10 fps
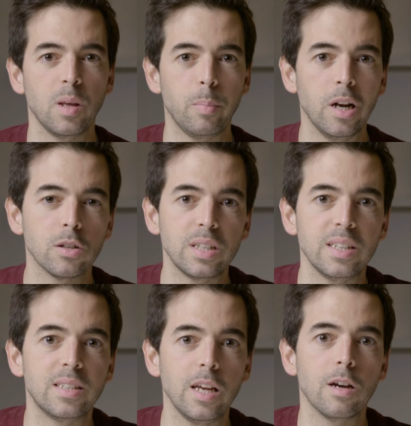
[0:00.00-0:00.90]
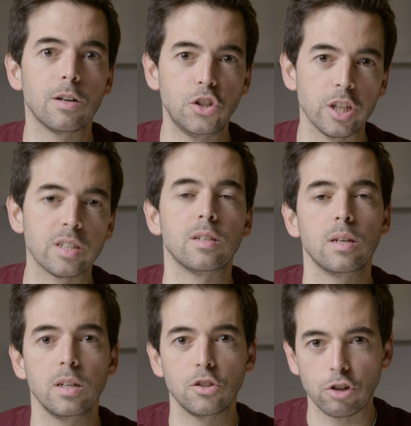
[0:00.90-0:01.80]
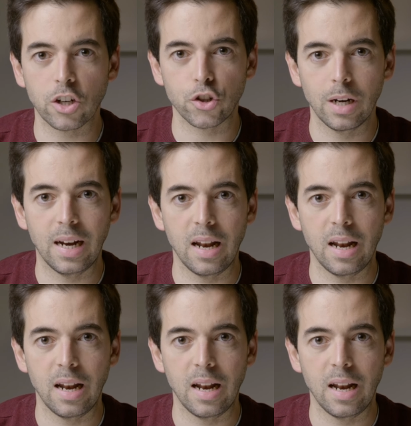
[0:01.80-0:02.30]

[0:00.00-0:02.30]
the Pilates, they are just structural